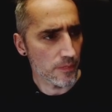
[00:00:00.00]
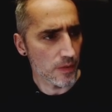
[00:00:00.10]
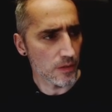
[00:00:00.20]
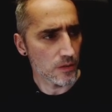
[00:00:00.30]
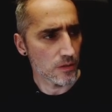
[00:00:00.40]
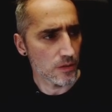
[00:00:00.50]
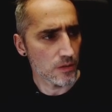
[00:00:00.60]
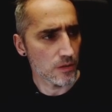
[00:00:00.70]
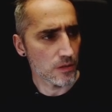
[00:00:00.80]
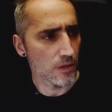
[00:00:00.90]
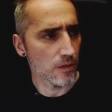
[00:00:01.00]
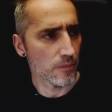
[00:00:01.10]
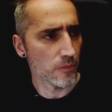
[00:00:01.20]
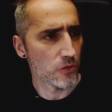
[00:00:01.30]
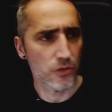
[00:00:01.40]
It's still
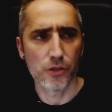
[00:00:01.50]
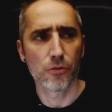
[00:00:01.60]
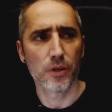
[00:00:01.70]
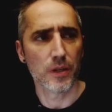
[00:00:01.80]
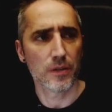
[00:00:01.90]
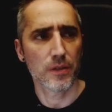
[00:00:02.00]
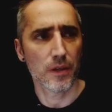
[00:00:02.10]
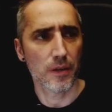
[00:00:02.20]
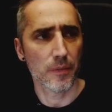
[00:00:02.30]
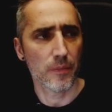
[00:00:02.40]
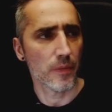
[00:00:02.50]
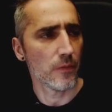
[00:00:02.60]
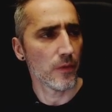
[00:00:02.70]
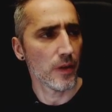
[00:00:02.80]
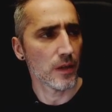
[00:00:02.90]
mysterious.
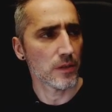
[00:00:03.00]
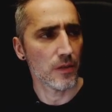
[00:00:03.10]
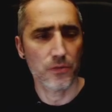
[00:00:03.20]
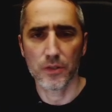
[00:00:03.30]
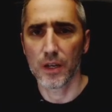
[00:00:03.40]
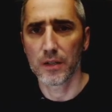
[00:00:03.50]
As I've said